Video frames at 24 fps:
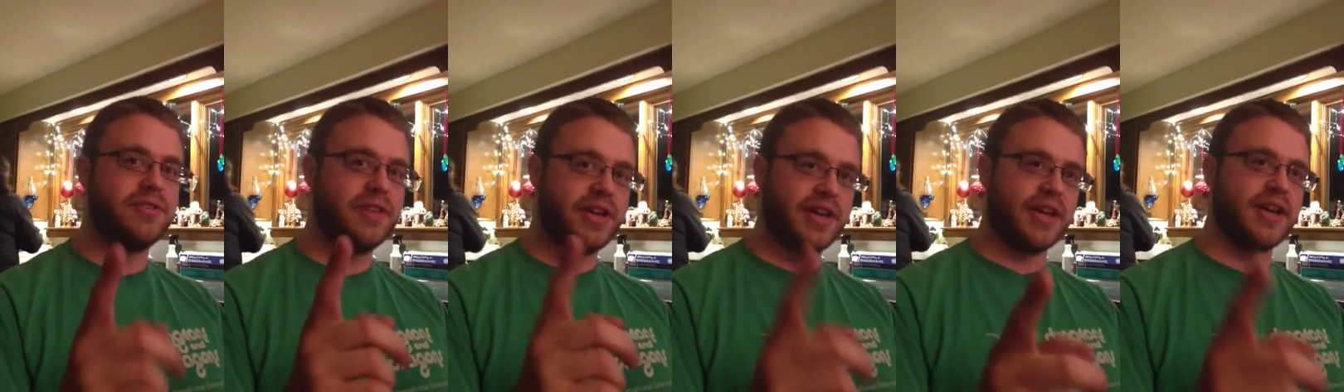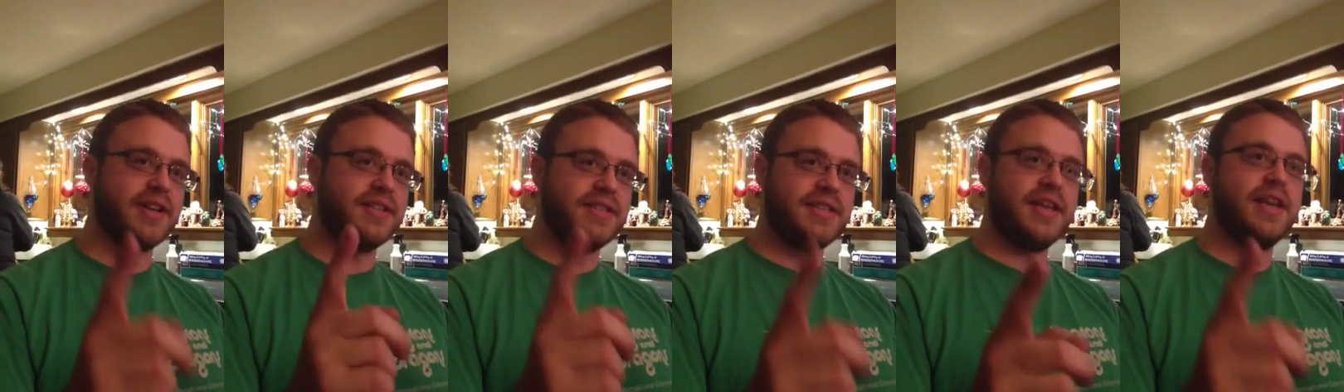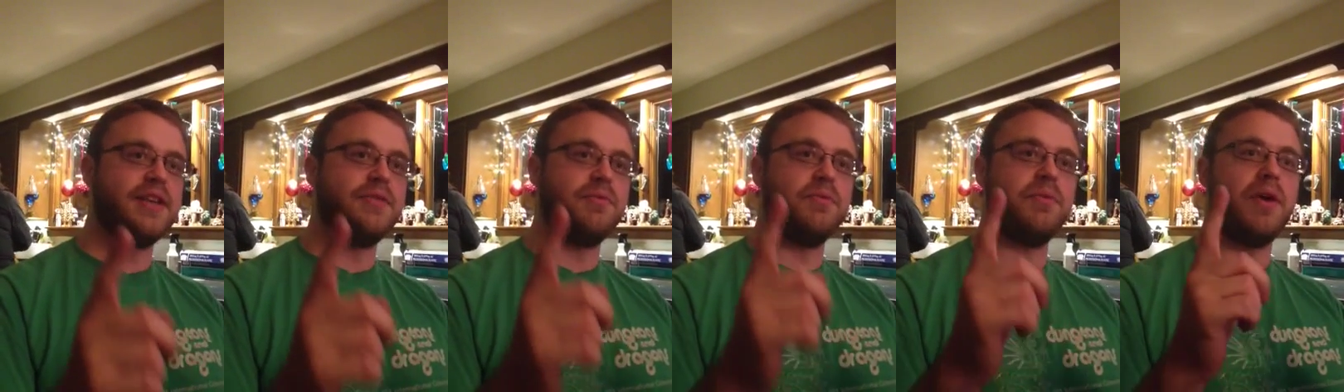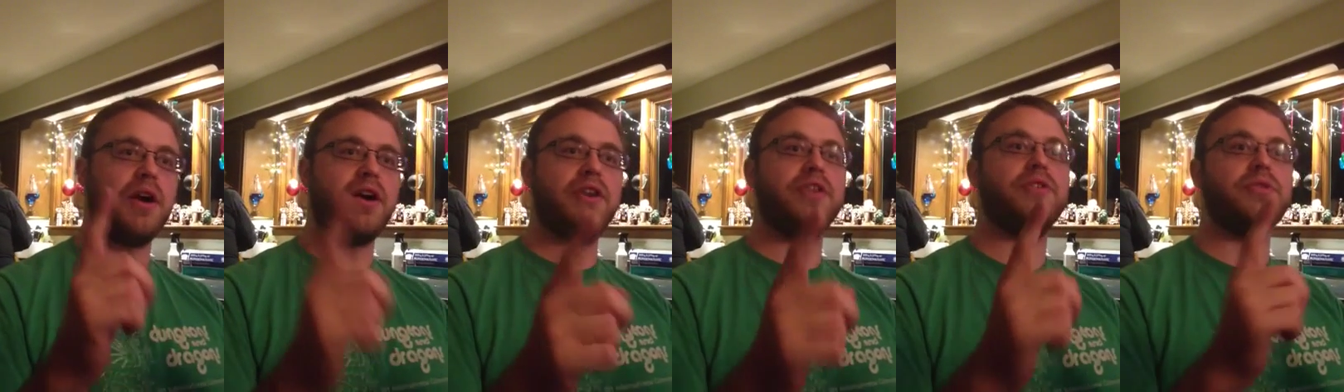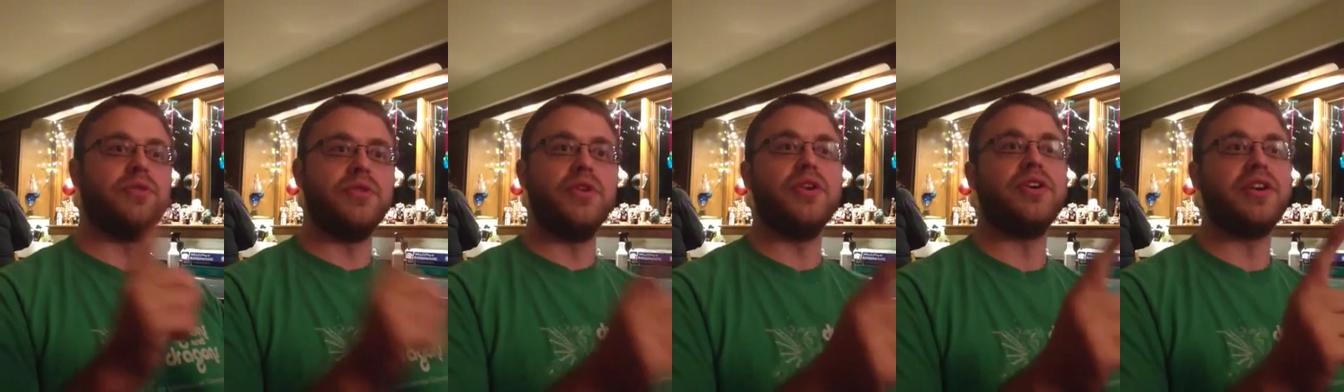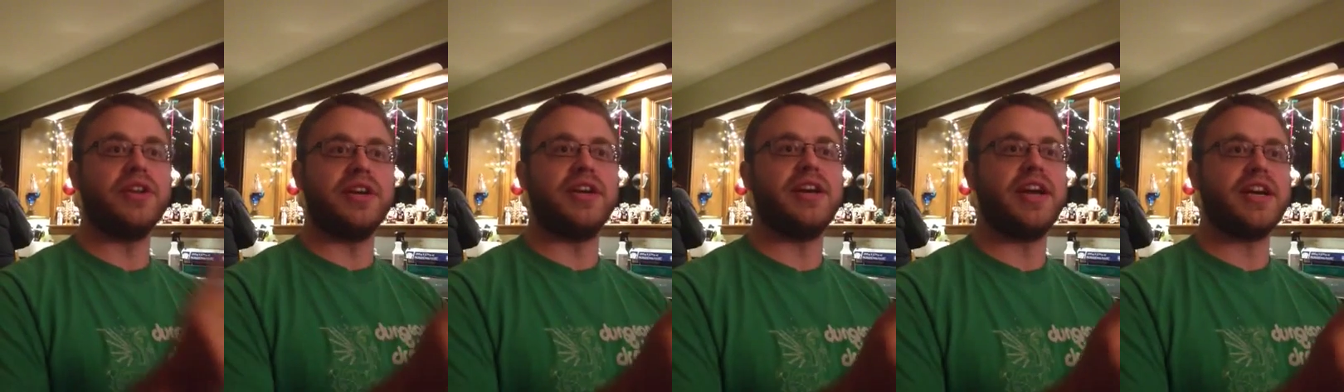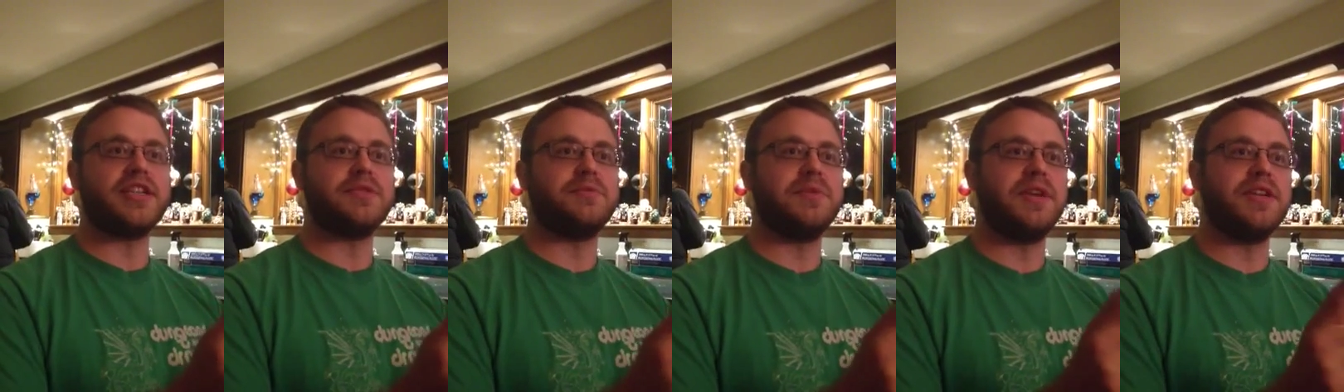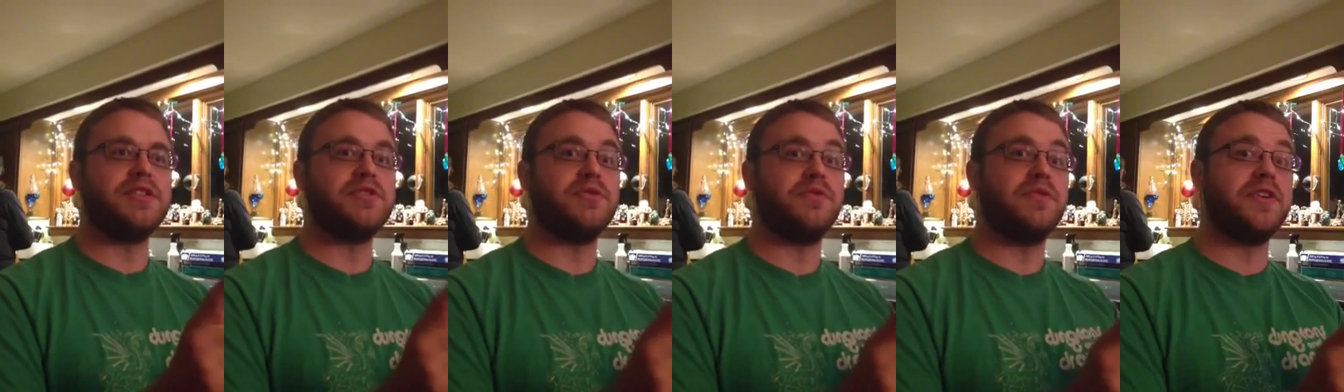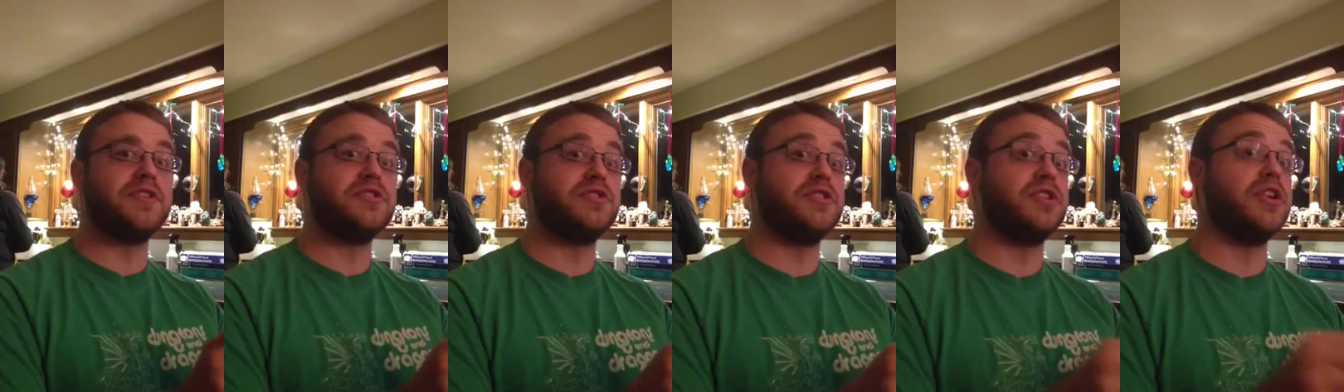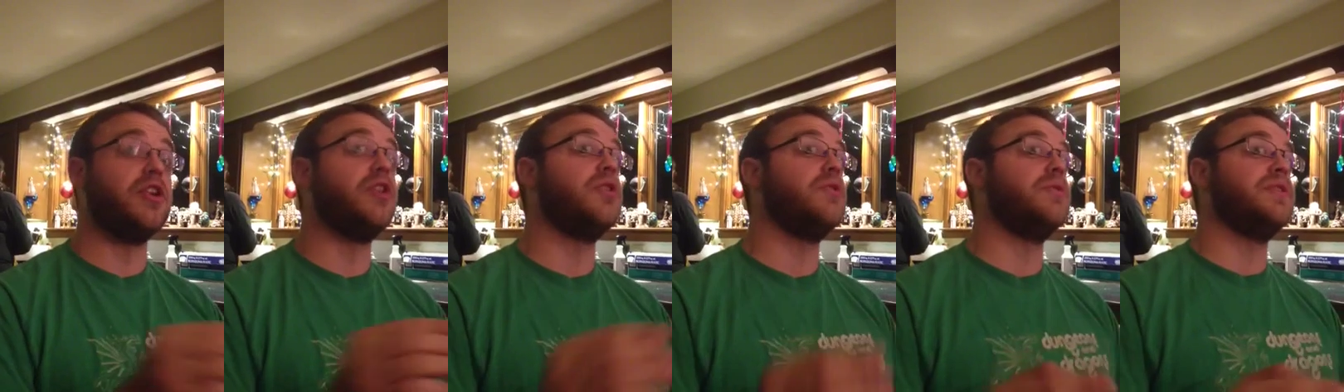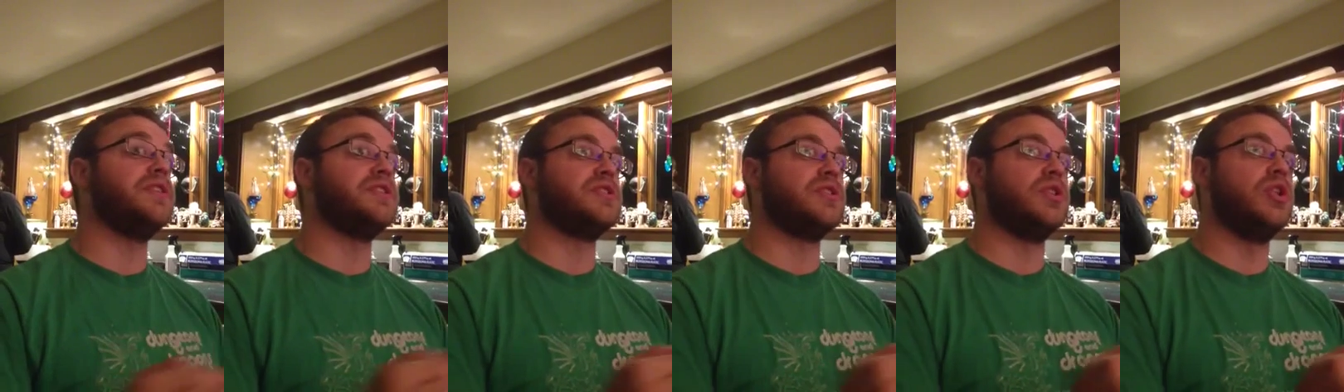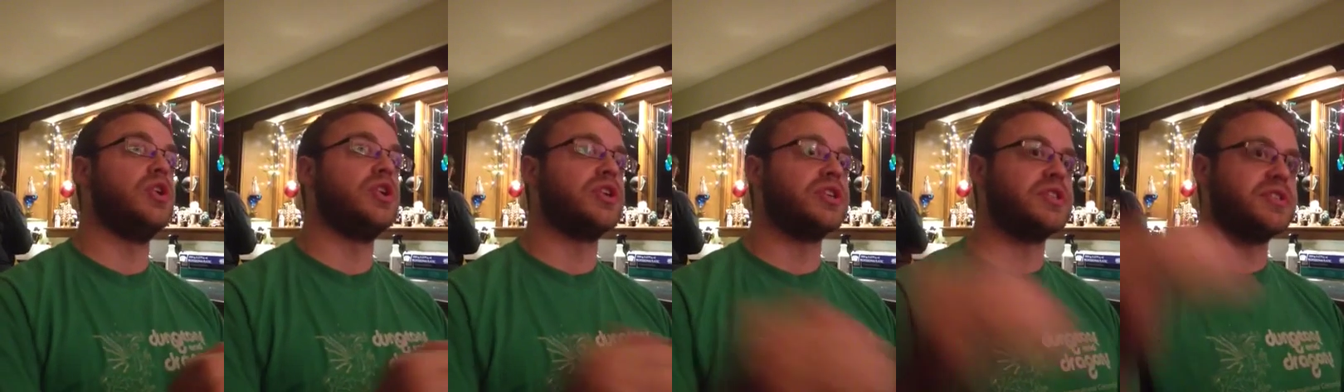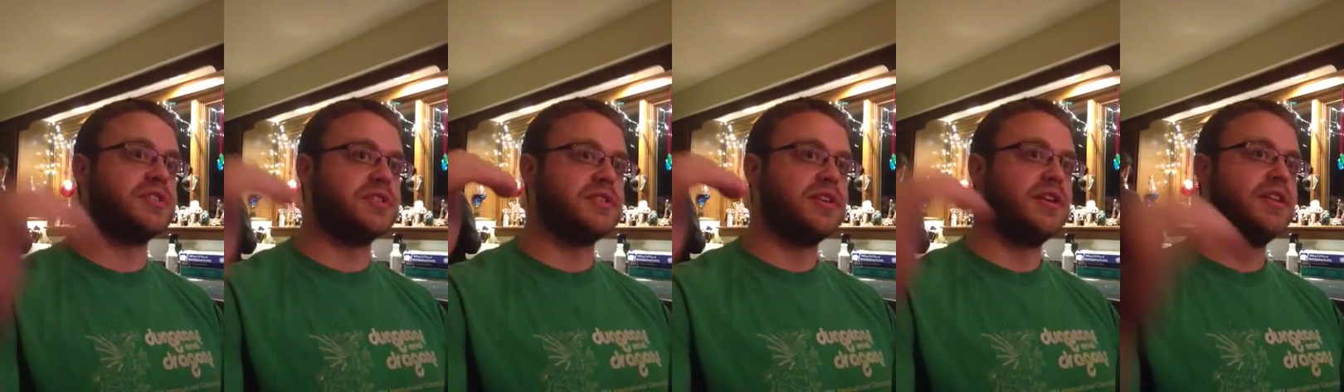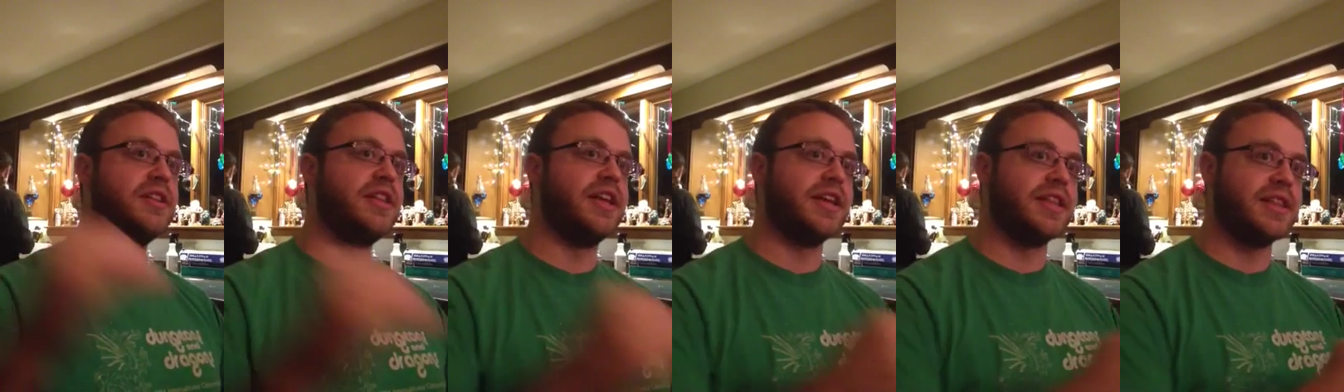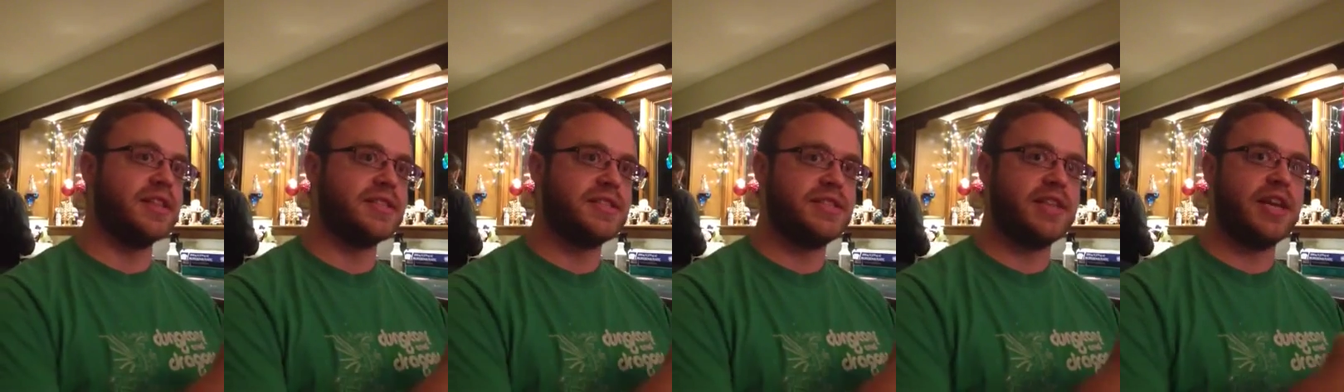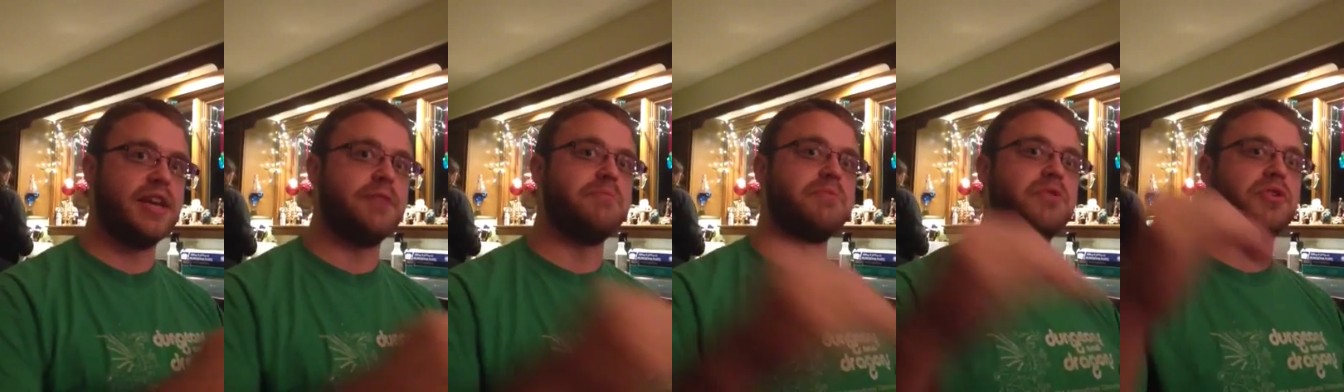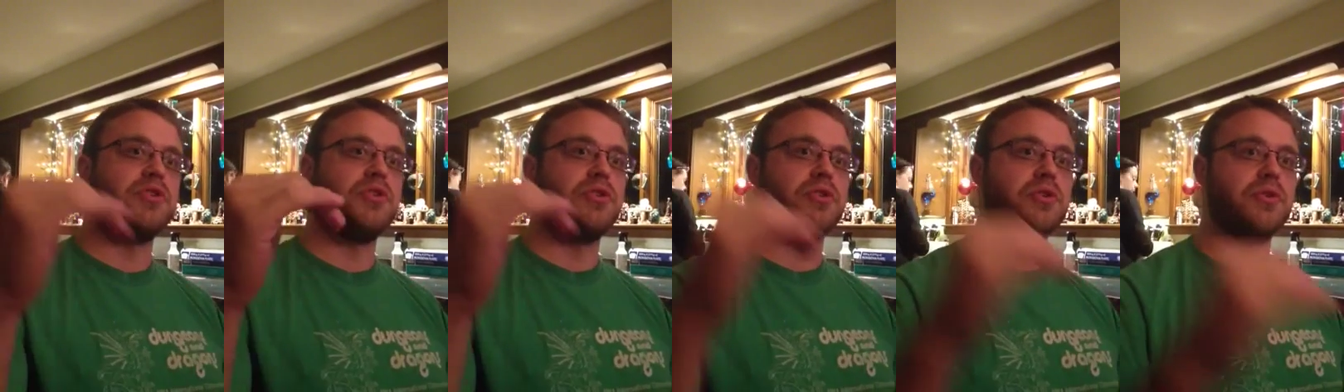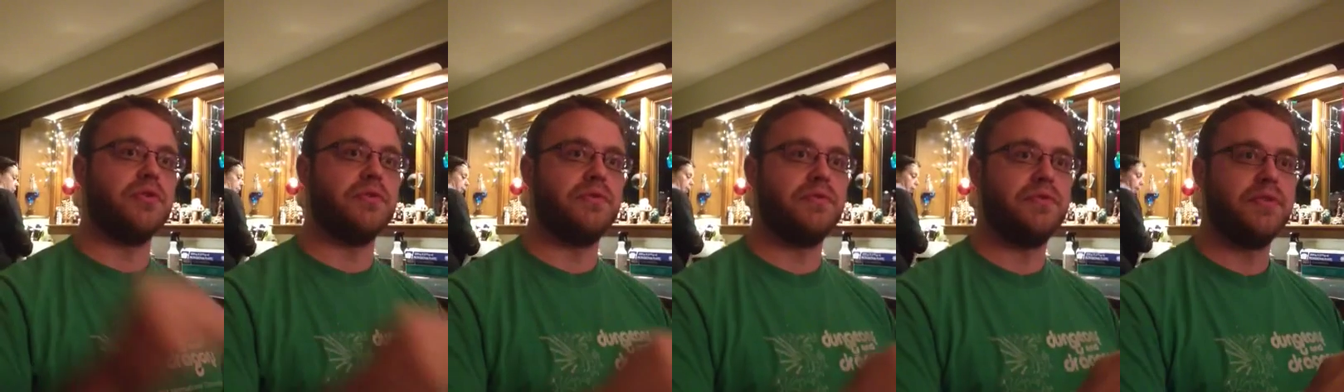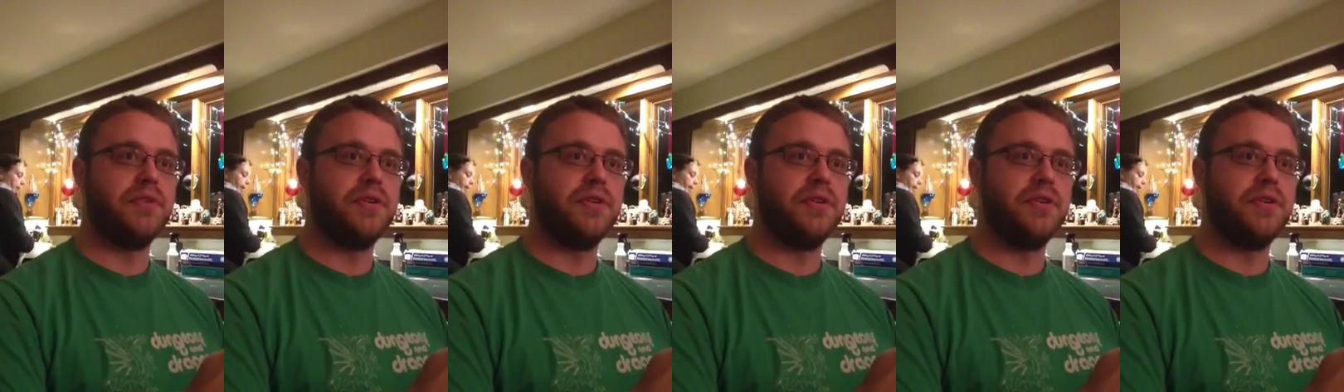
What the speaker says: like I said, where you look at an exponential function, it always looks like the same curve.